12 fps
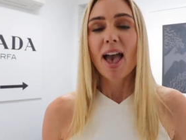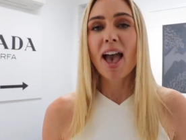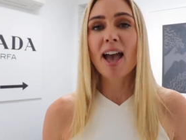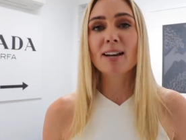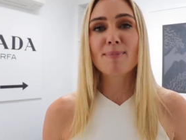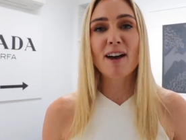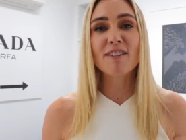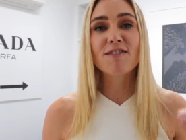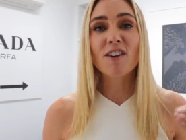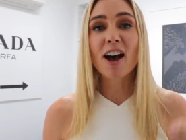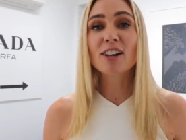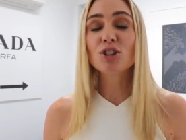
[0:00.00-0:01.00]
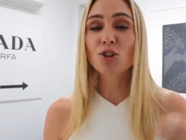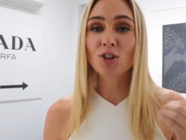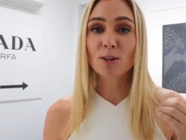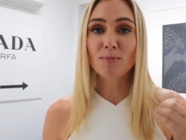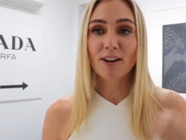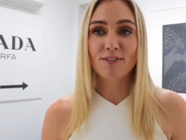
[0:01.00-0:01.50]
and about
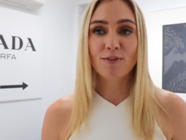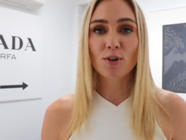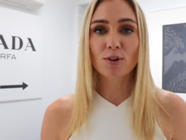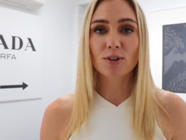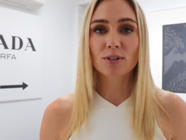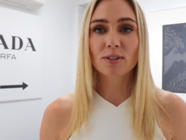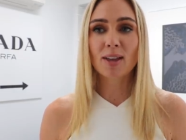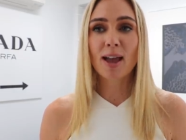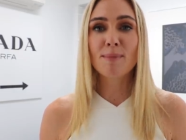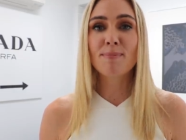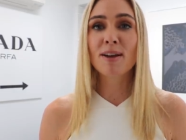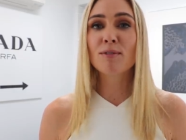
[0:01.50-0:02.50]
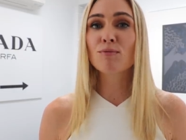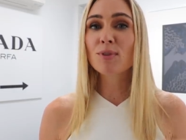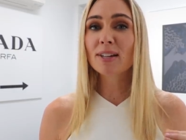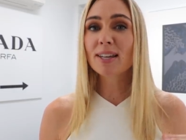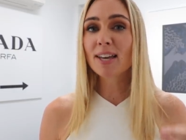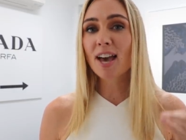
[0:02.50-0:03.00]
fine-tuning my focus and being
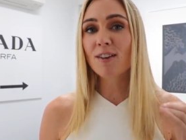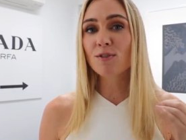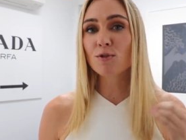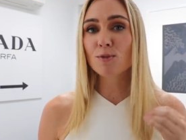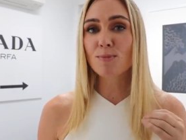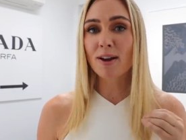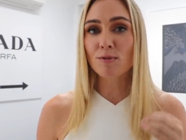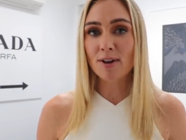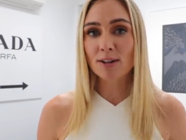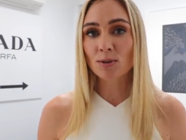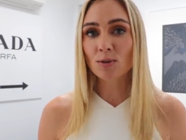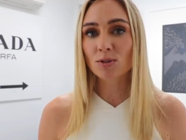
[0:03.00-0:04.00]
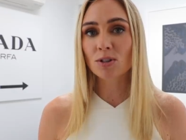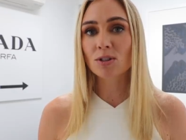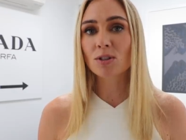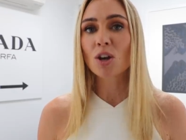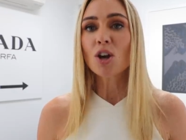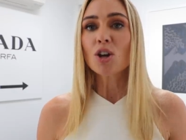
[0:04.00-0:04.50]
really careful with my resources